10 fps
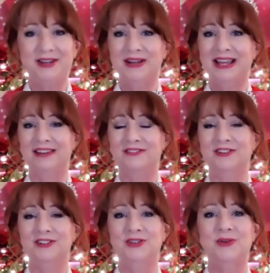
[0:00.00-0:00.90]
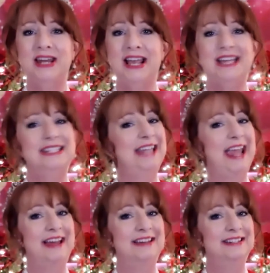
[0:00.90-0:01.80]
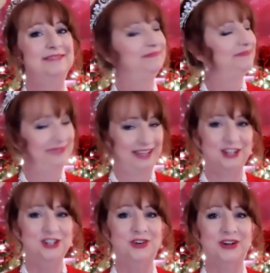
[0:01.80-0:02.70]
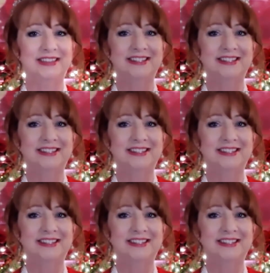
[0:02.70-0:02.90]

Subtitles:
you again for joining us and enjoy the